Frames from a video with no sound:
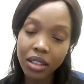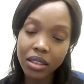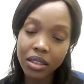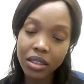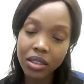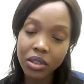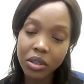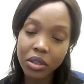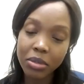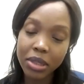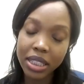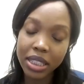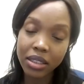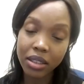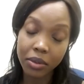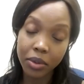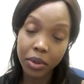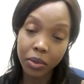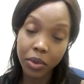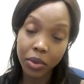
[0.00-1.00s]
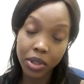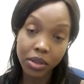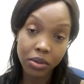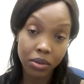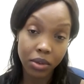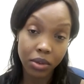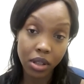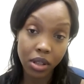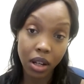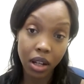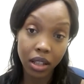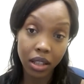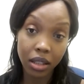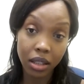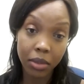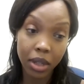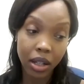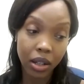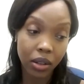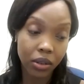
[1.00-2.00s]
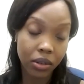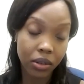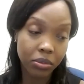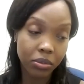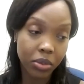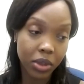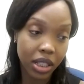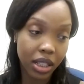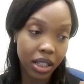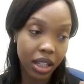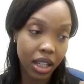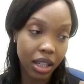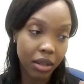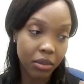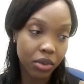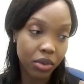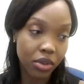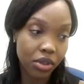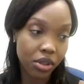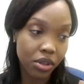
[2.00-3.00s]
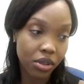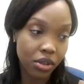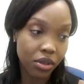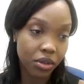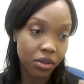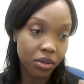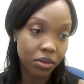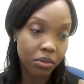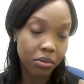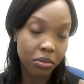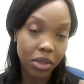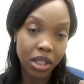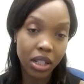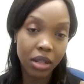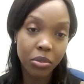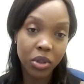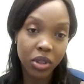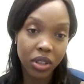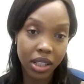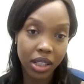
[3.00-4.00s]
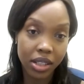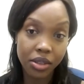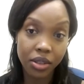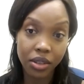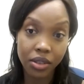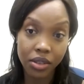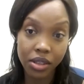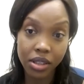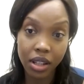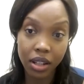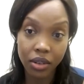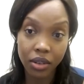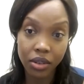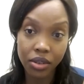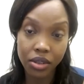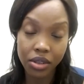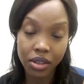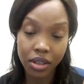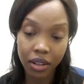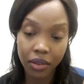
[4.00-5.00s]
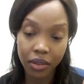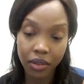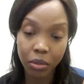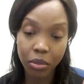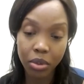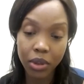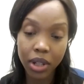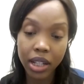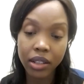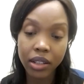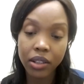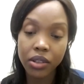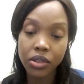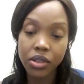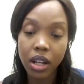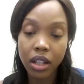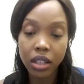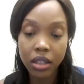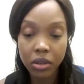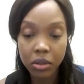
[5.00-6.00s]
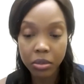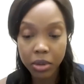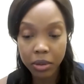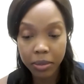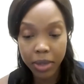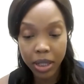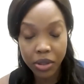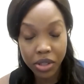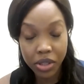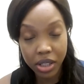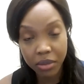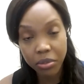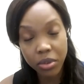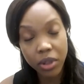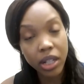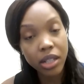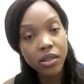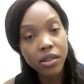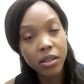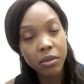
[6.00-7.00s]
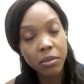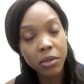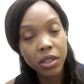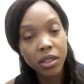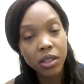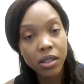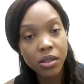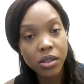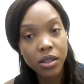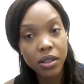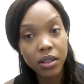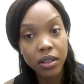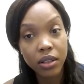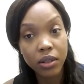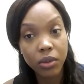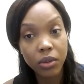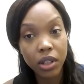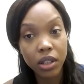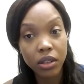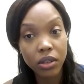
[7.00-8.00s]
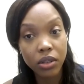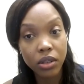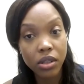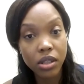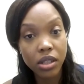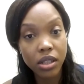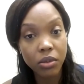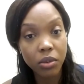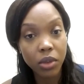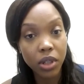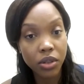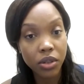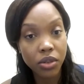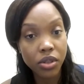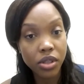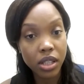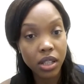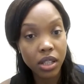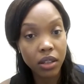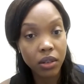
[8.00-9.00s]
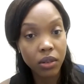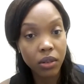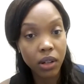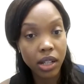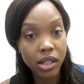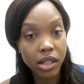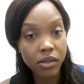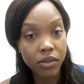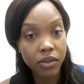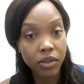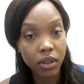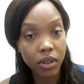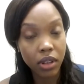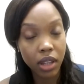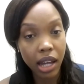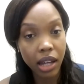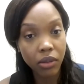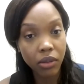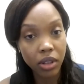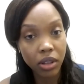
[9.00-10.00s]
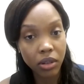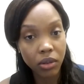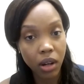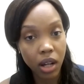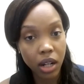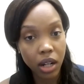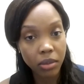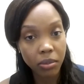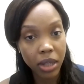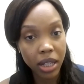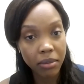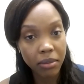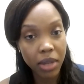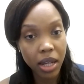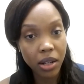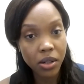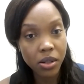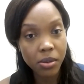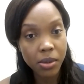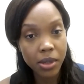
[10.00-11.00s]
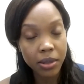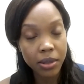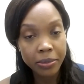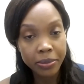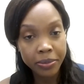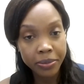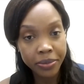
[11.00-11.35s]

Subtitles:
a little bit, I mean, we're talking about being able to manipulate certain centers of the brain. Can you talk a little bit about deep brain stimulation and what you see on the horizon for that with chronic pain management?